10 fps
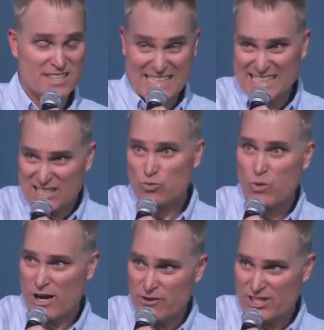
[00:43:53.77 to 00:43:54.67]
This is
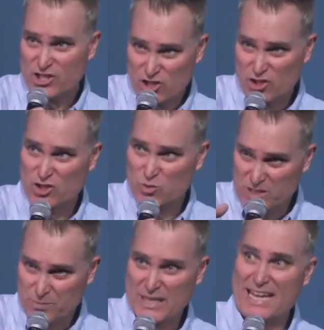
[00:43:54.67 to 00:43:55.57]
where this church
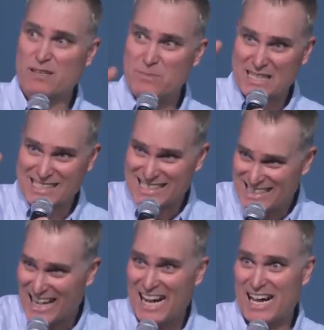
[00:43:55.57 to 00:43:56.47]
was planted because
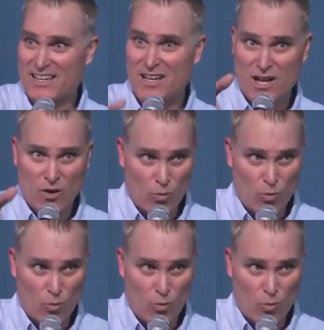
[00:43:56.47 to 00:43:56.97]
God